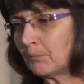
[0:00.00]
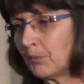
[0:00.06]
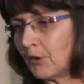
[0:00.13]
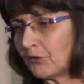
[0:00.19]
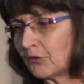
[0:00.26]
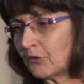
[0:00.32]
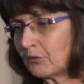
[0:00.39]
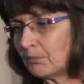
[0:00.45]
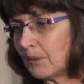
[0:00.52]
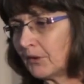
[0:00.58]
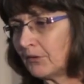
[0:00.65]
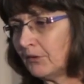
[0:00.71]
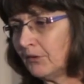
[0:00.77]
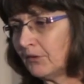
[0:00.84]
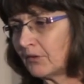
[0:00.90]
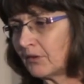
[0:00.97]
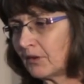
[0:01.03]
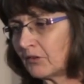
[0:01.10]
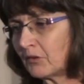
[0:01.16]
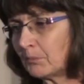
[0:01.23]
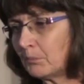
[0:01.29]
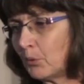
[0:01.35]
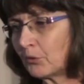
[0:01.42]
positive mothers.
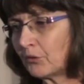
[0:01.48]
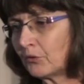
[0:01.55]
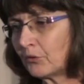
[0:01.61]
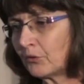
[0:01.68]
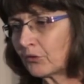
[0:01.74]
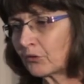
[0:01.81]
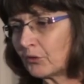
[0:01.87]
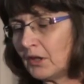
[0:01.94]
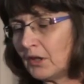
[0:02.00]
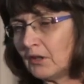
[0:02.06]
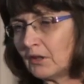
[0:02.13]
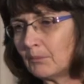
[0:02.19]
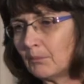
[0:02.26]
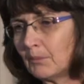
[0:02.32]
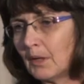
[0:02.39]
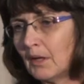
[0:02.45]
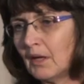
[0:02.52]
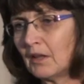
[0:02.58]
It's important to screen them.